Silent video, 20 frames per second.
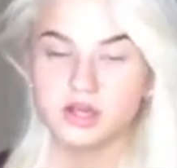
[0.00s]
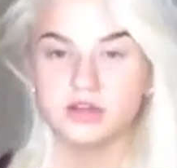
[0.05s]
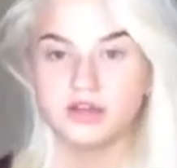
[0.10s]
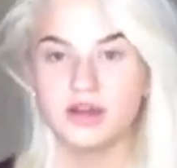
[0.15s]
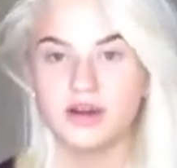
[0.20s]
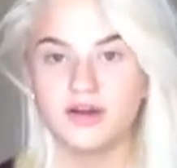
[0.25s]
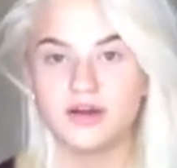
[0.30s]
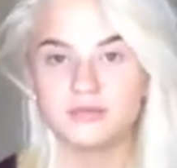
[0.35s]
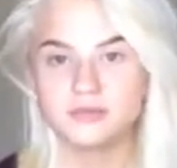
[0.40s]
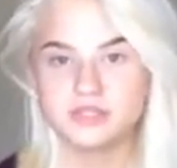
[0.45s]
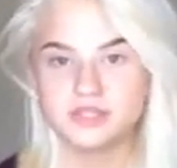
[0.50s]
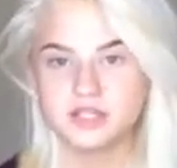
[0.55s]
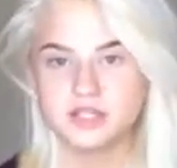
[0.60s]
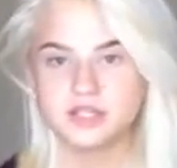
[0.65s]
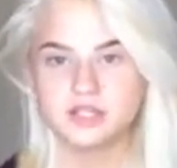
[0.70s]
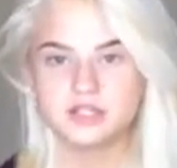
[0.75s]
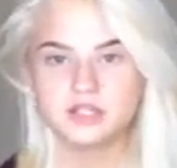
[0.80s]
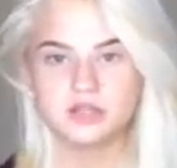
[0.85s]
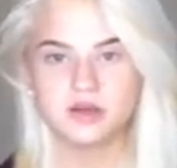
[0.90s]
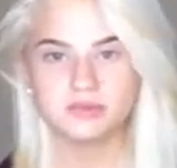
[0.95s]
Now I'm just
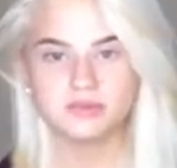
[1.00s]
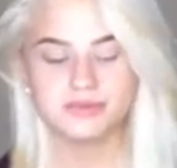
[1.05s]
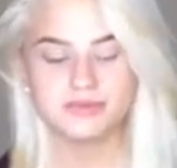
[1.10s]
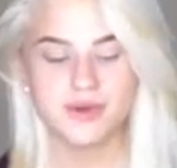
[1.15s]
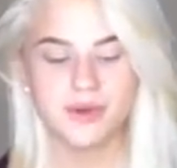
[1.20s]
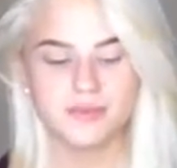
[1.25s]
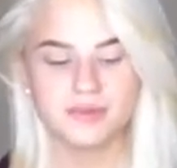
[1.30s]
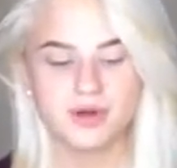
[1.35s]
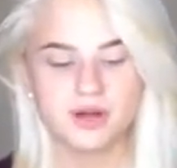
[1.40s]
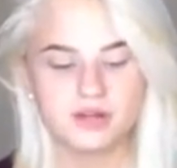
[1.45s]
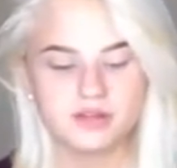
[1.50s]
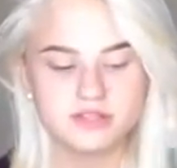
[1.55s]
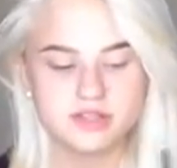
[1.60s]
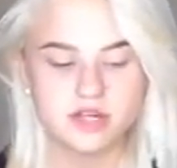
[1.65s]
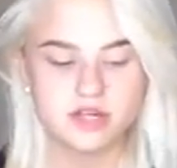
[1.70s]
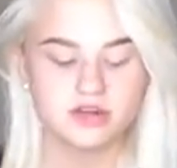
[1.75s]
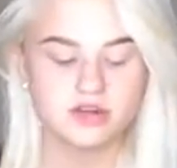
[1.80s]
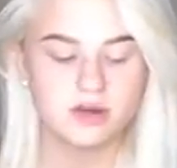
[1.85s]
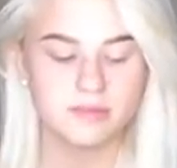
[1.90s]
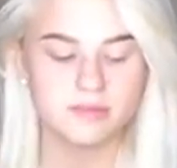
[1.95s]
going to sculpt my brows
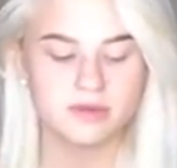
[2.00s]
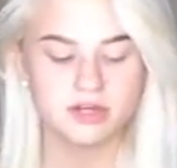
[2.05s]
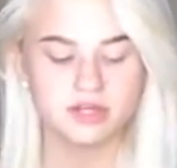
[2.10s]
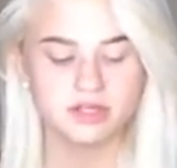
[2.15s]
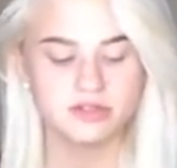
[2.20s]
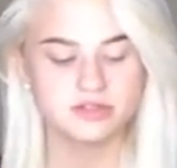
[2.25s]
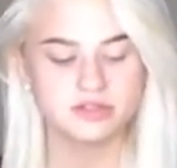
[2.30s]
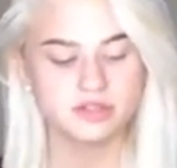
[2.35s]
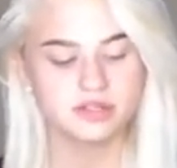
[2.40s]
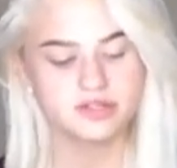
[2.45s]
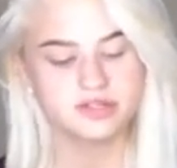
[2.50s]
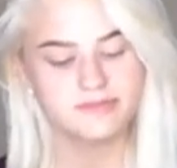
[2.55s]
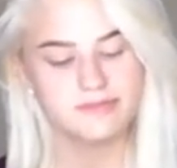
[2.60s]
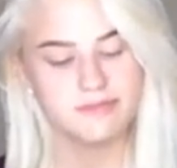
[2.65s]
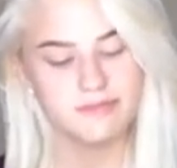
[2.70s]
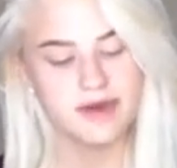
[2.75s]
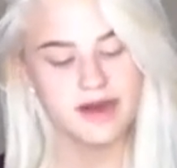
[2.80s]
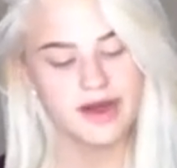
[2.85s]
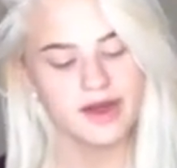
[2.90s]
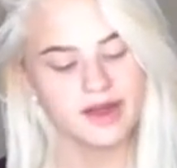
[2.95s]
out. I'm going to use this
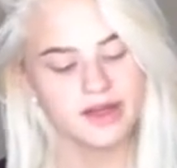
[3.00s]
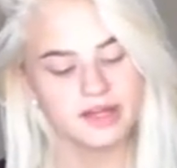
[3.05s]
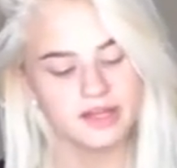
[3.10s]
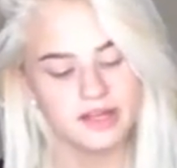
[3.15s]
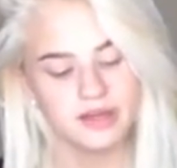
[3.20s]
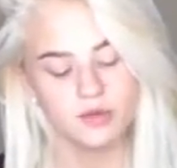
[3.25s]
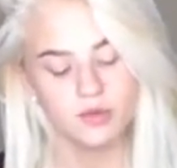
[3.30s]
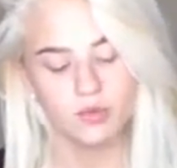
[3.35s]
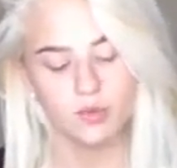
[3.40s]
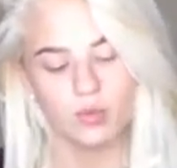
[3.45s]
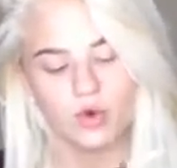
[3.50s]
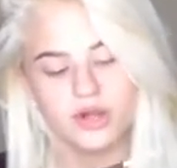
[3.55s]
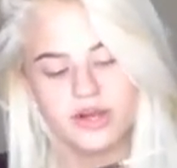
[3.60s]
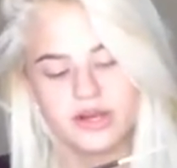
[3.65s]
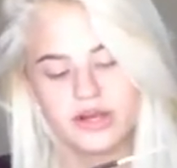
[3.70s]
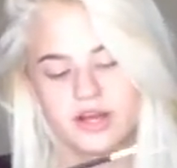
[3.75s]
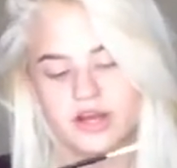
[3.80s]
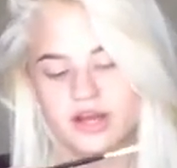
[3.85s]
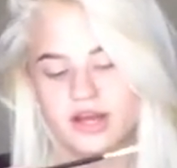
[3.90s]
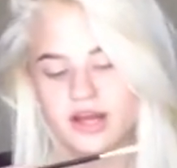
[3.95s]
MAC
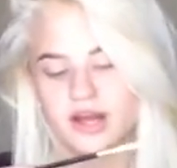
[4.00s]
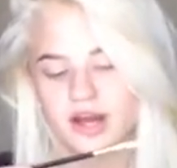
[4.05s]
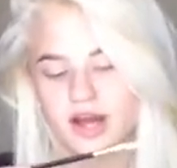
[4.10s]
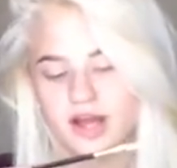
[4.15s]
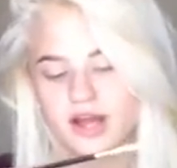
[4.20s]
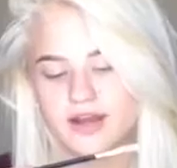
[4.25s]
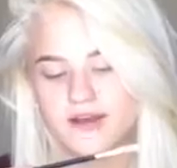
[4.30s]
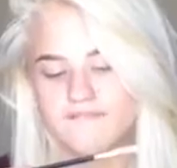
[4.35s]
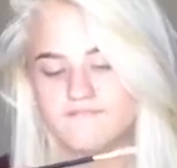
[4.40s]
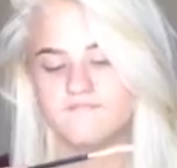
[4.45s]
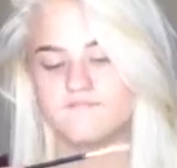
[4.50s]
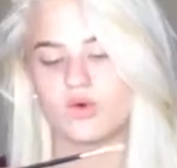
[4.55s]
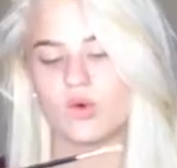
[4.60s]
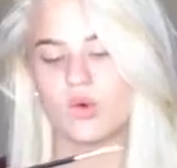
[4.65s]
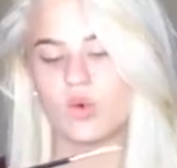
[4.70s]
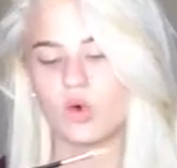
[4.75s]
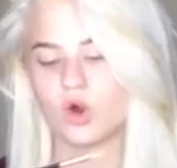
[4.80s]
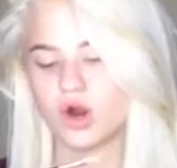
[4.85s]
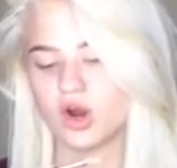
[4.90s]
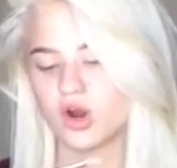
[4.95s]

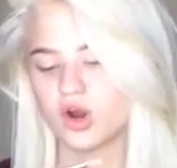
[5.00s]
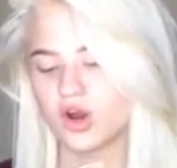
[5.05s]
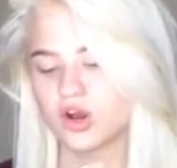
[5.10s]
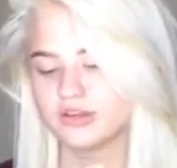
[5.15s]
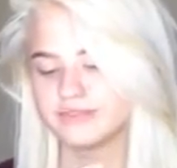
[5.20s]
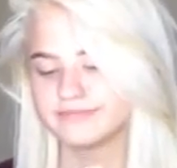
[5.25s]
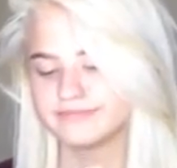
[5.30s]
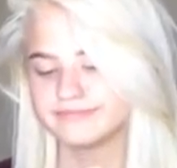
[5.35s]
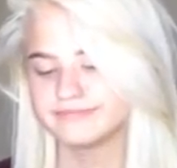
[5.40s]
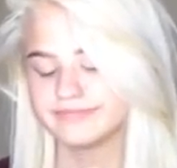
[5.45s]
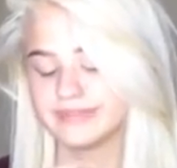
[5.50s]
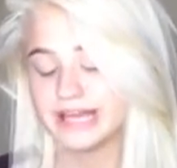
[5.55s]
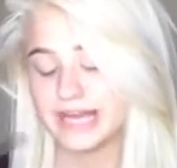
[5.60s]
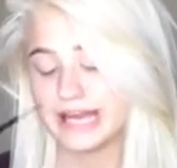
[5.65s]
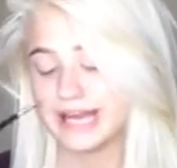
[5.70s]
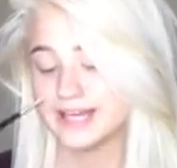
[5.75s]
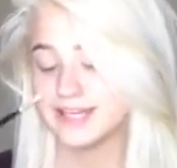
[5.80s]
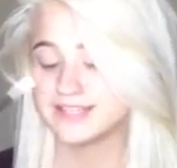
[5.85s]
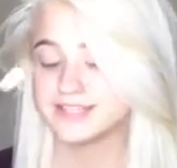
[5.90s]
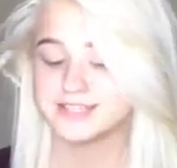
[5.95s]
194
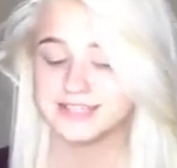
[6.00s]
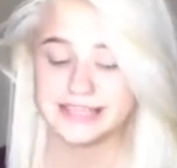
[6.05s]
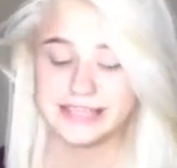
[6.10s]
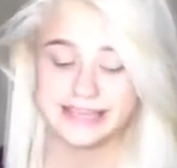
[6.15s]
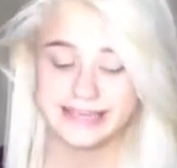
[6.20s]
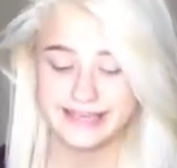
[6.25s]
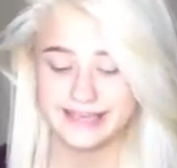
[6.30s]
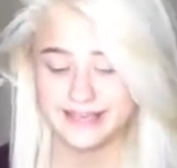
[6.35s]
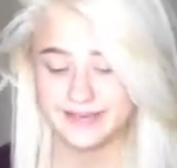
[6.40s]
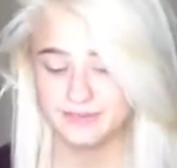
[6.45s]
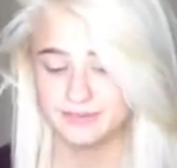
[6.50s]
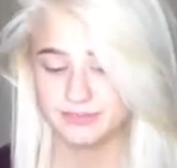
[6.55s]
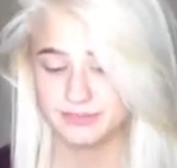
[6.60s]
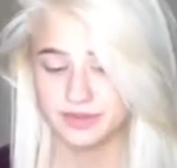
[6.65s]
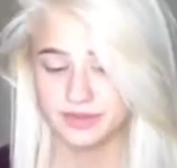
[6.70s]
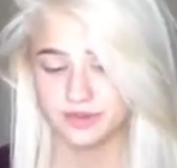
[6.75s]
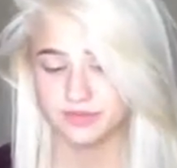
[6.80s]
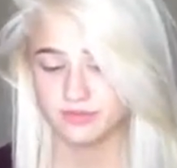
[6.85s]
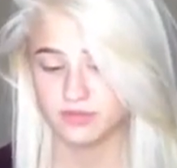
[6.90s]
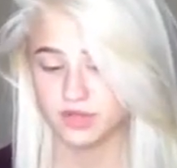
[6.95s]
SE. I
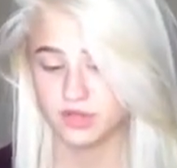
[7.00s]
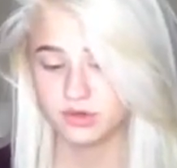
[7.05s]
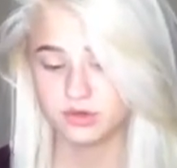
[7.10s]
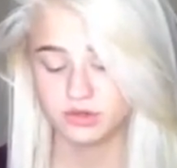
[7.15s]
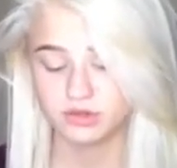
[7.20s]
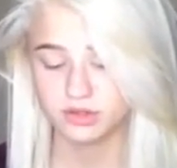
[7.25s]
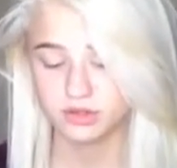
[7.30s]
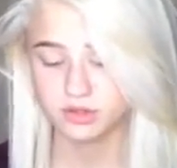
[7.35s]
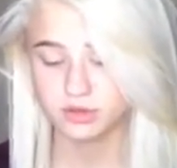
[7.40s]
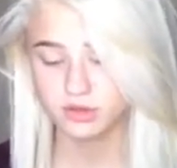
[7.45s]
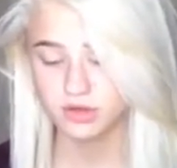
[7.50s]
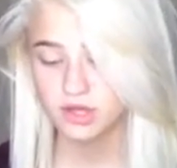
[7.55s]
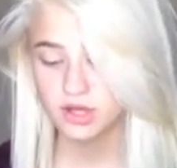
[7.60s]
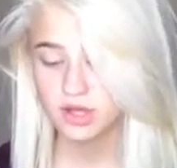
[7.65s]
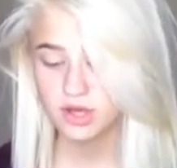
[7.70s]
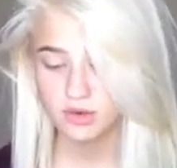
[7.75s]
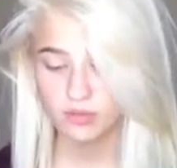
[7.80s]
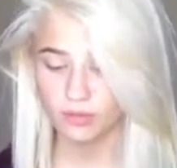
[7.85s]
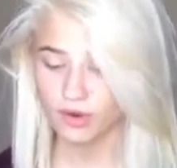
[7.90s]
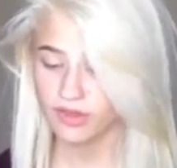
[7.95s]
have no clue
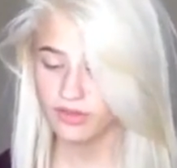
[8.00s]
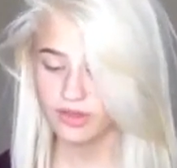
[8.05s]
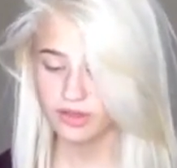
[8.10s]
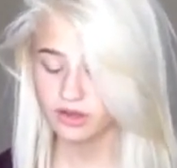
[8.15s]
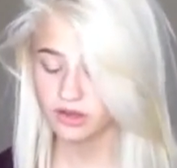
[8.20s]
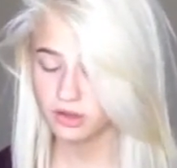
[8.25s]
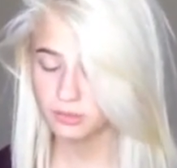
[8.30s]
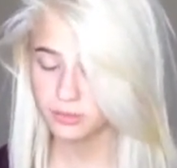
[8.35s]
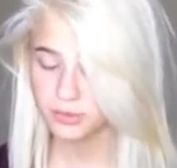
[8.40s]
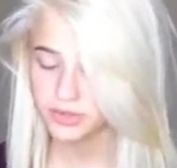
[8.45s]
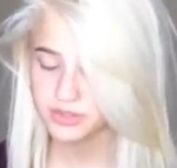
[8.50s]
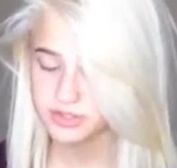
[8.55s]
why that number